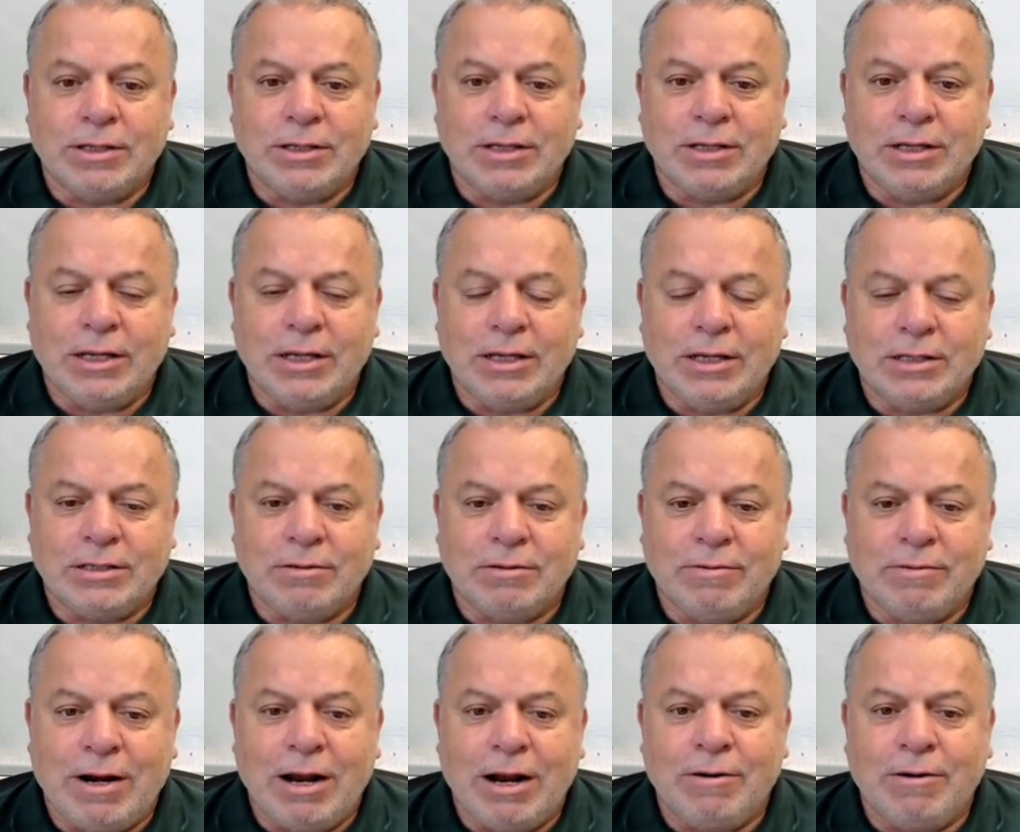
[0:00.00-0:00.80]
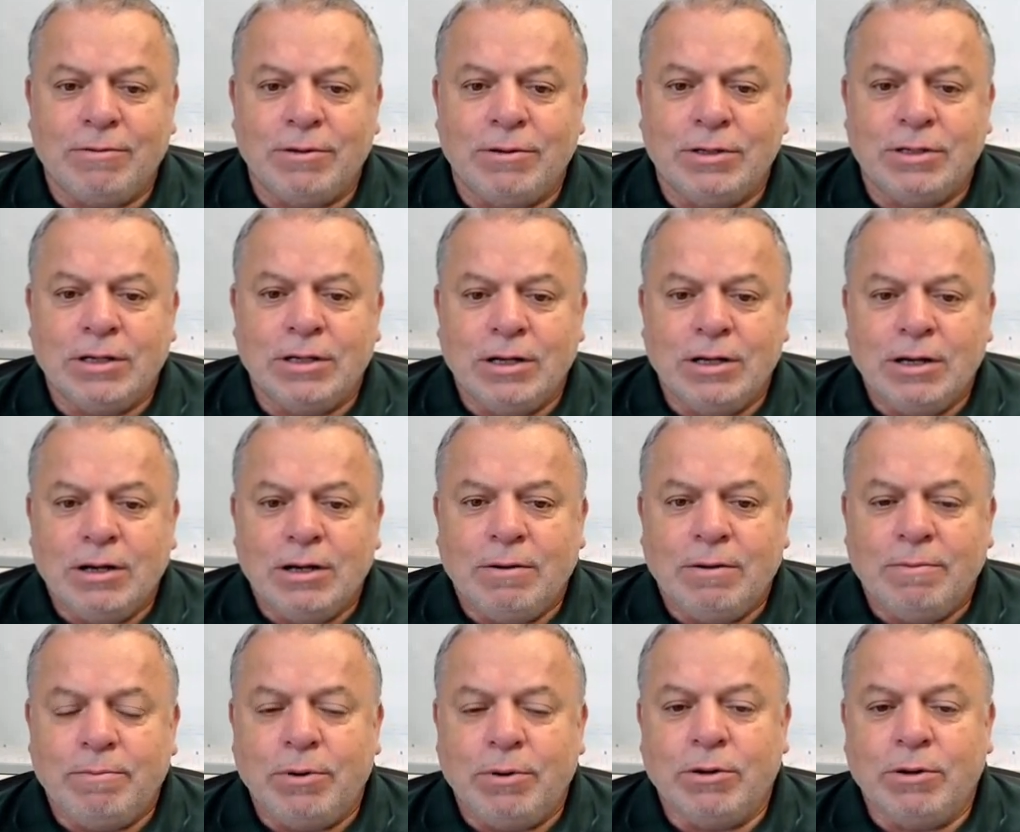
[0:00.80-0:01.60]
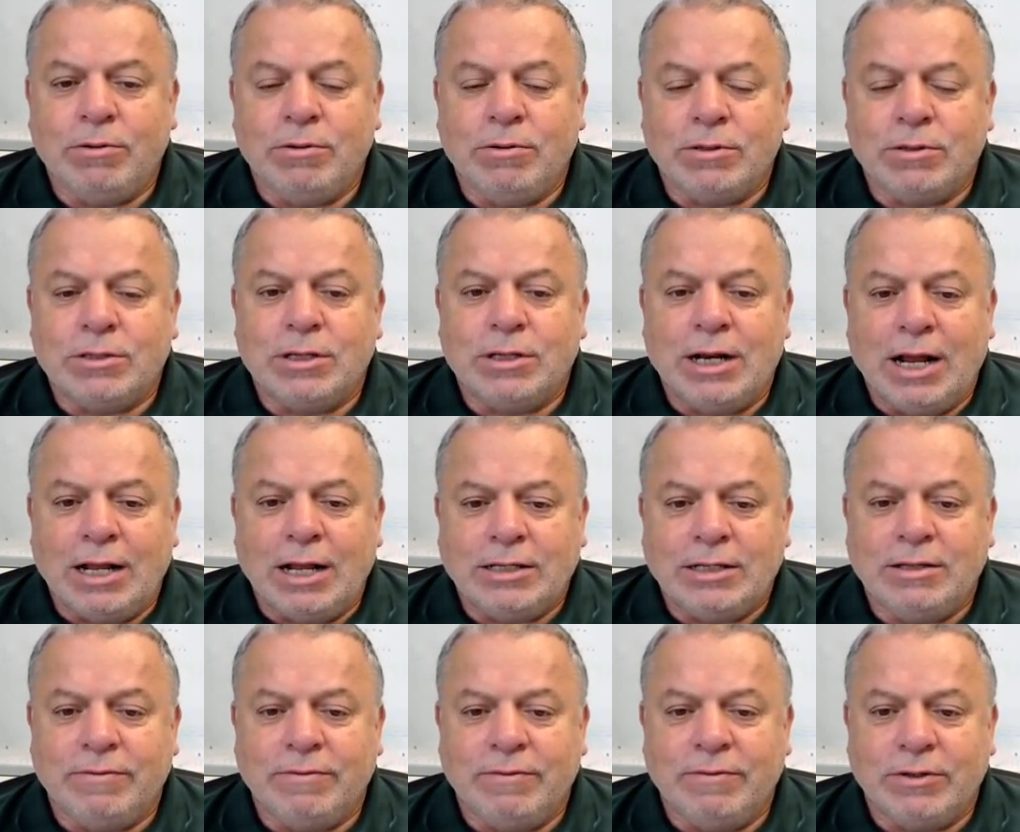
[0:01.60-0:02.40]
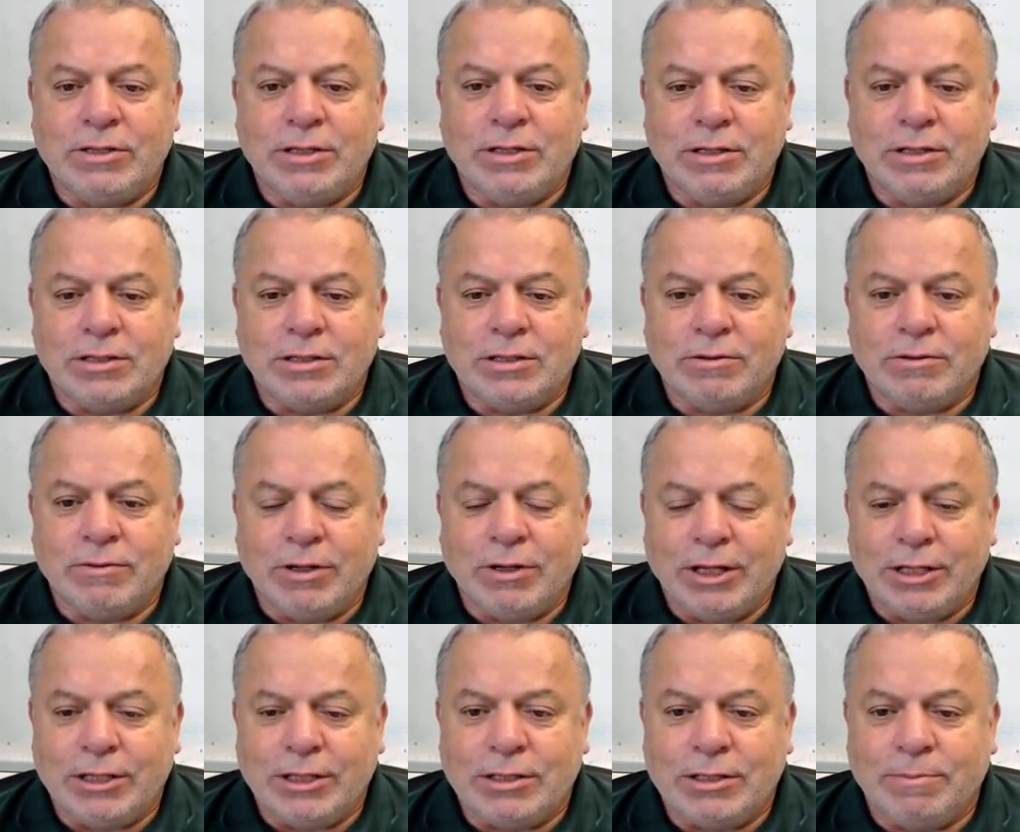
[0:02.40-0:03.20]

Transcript: It's around boats and activities that relate